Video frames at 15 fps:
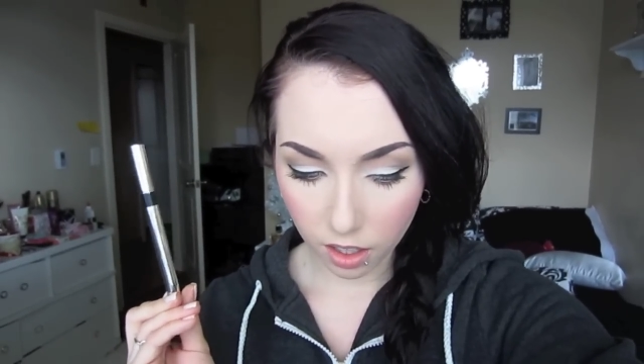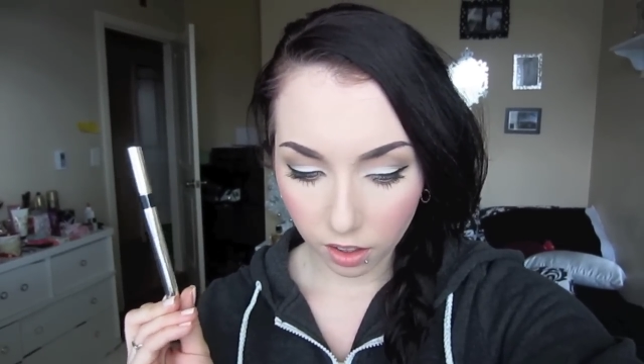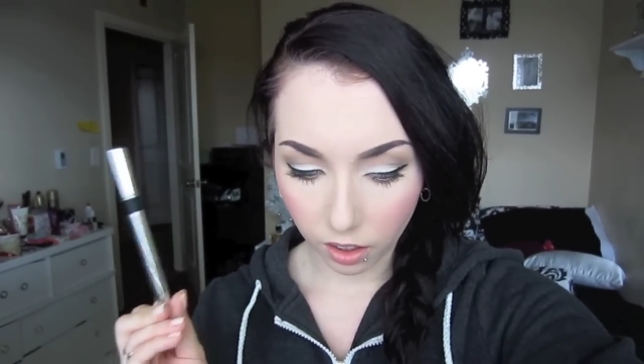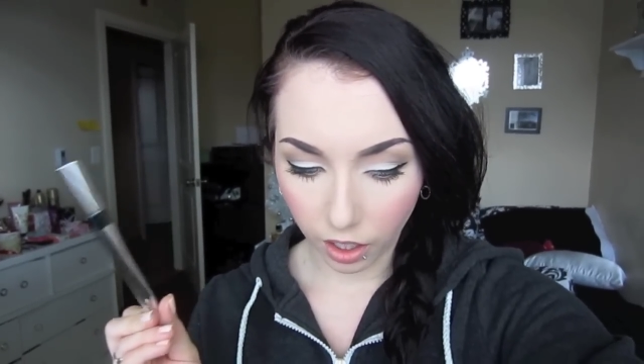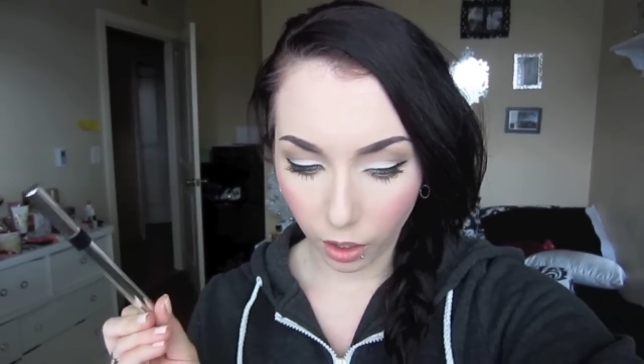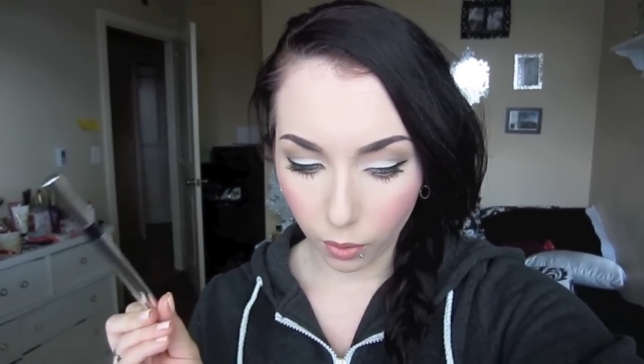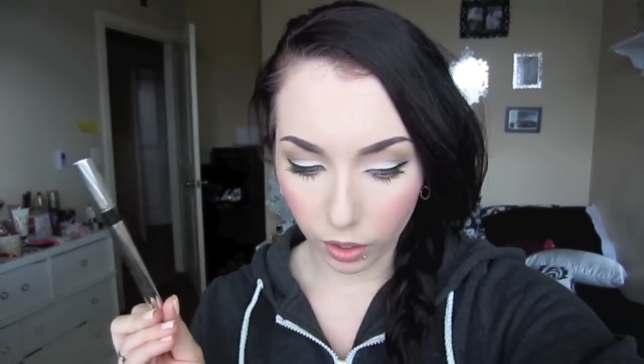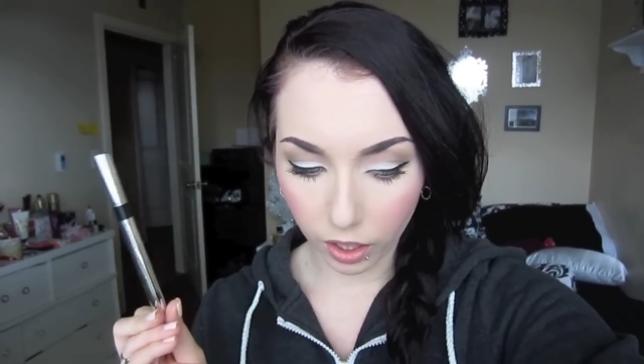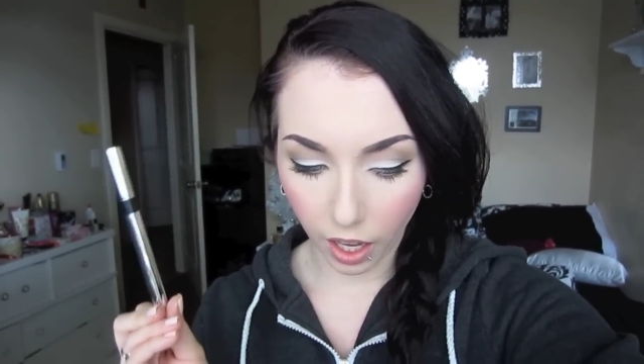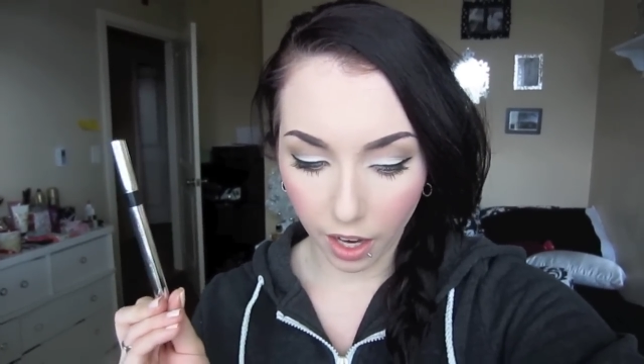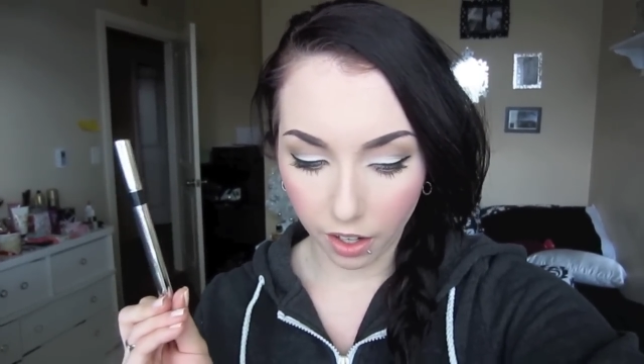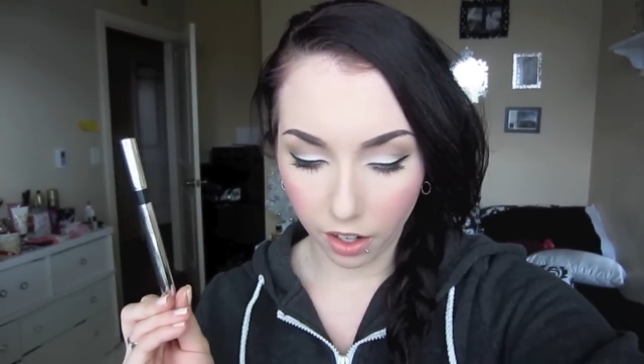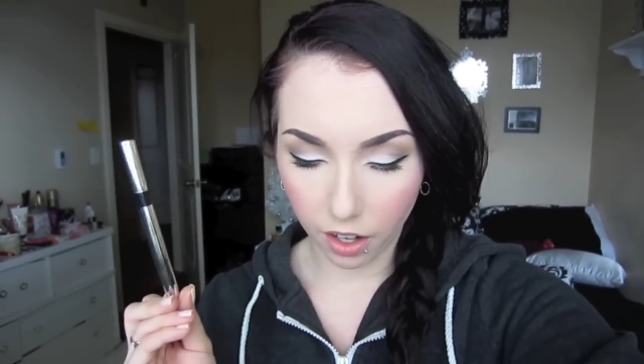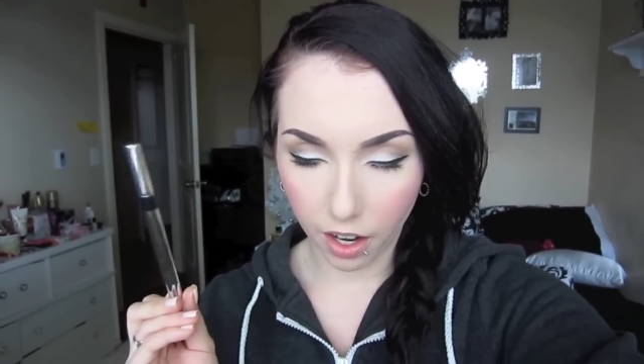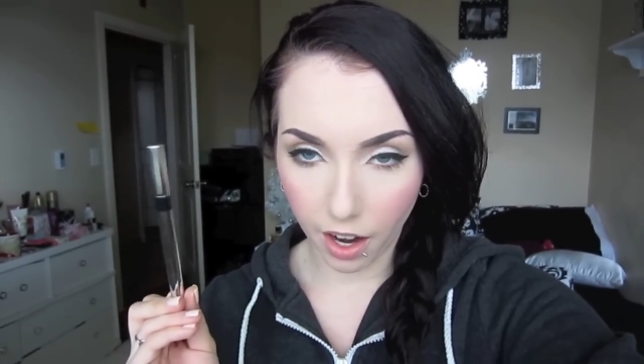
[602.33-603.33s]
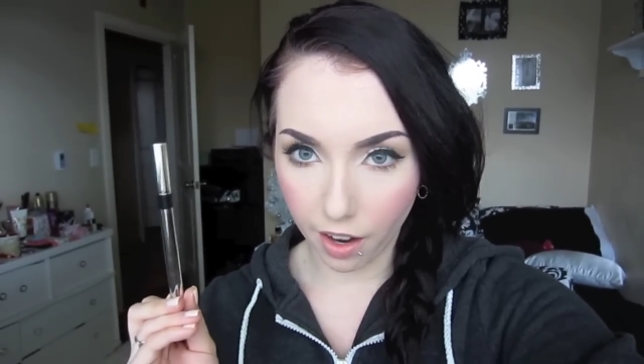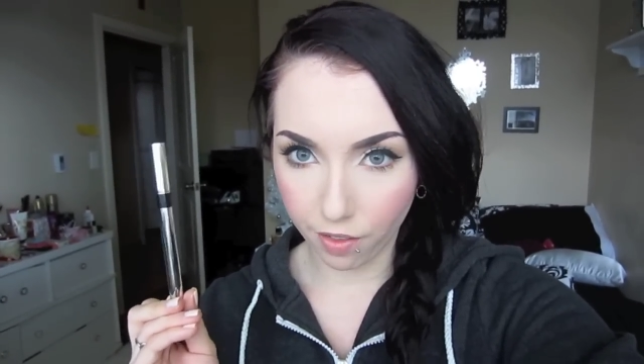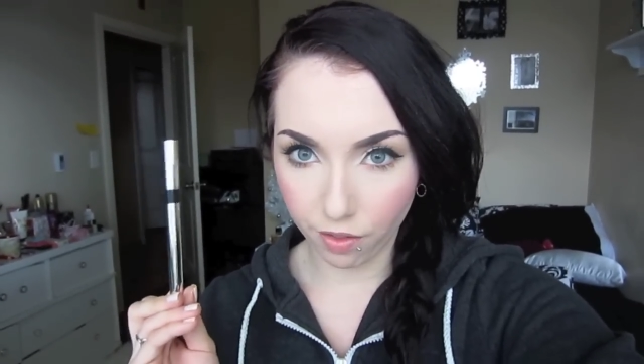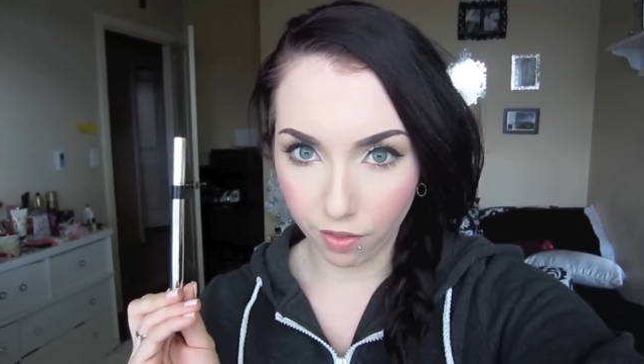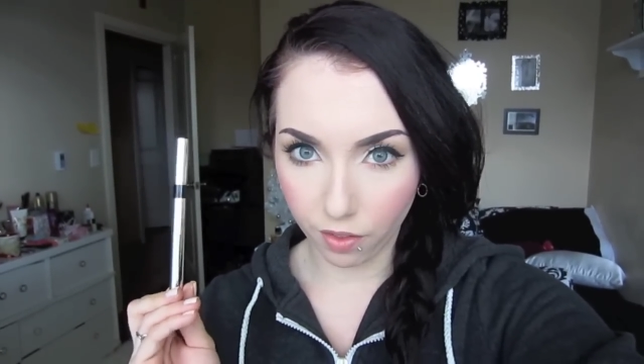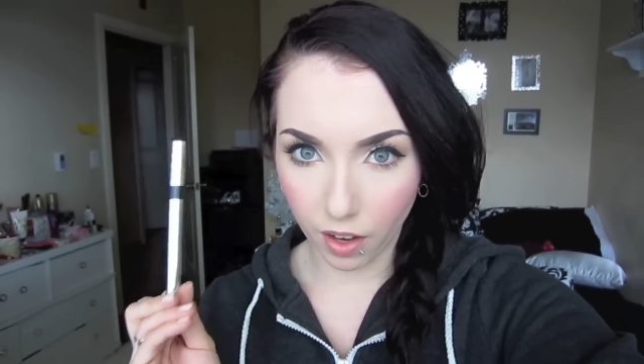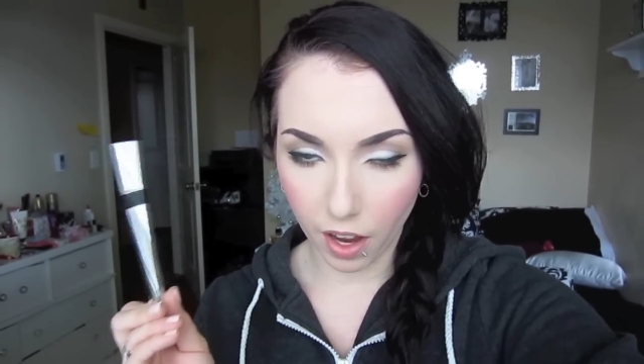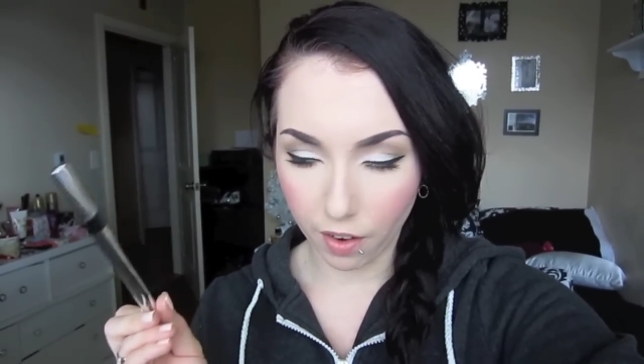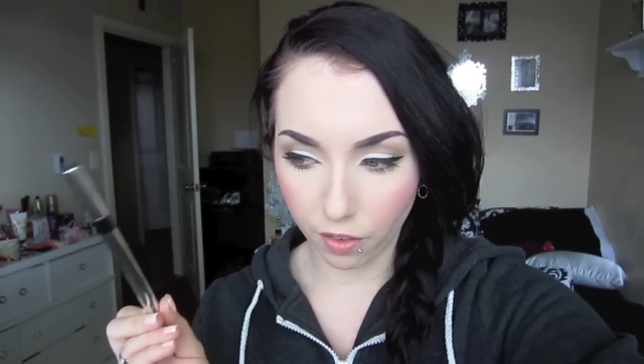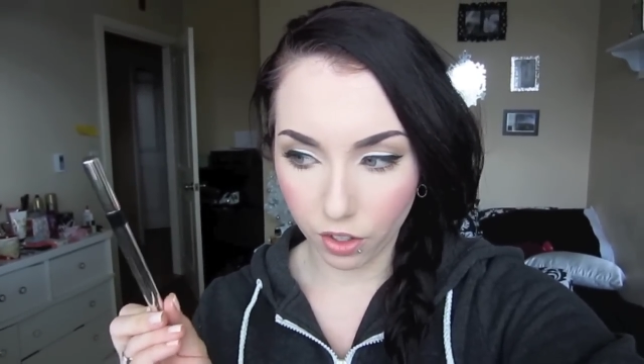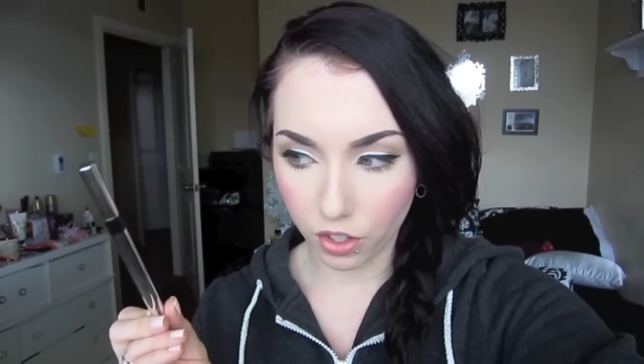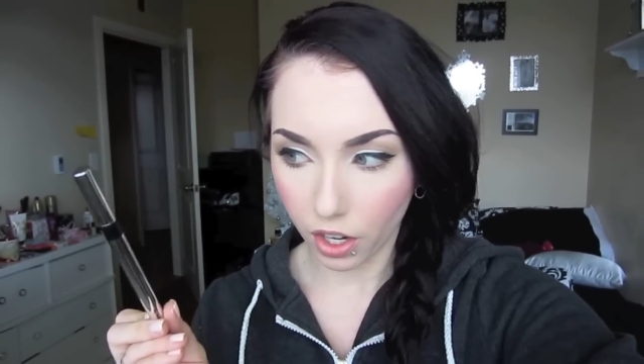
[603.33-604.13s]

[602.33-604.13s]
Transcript: liquid liner I've ever